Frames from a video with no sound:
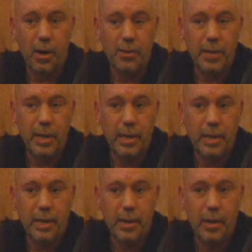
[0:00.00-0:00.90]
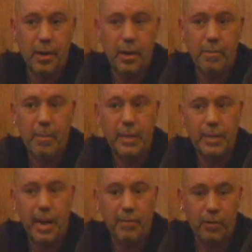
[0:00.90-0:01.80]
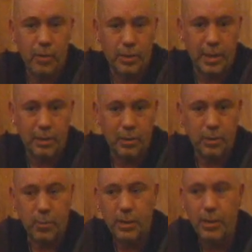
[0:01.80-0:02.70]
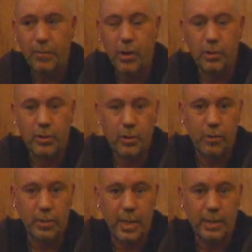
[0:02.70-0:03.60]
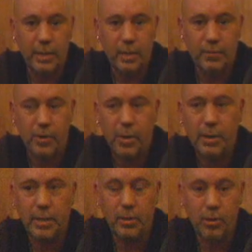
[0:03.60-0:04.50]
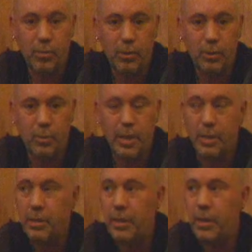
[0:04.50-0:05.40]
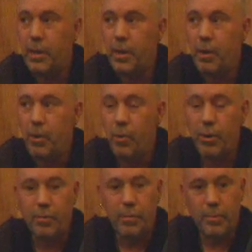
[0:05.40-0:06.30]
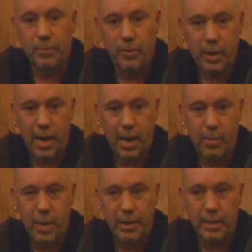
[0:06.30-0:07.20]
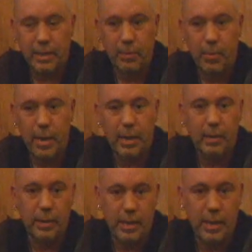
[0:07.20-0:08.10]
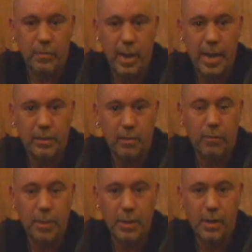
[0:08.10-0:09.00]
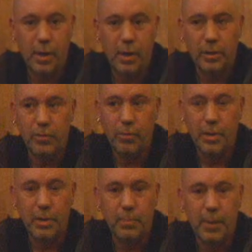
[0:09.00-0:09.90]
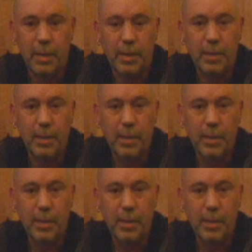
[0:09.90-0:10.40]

On the mass airflow sensor switch, I've got two settings for it. It's a double switch. One of them's for an highway setting where I can lean it right off when the car's at running speed.